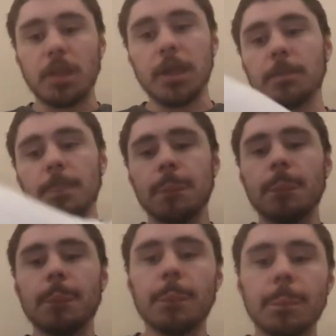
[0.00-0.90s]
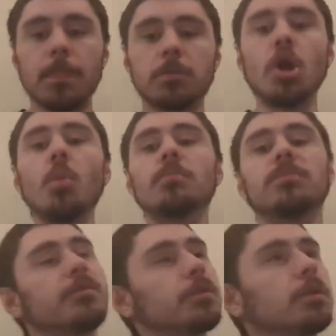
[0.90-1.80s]
nope, different connector. They're
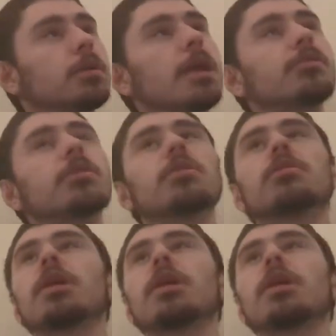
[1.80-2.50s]
like, oh, did I pull the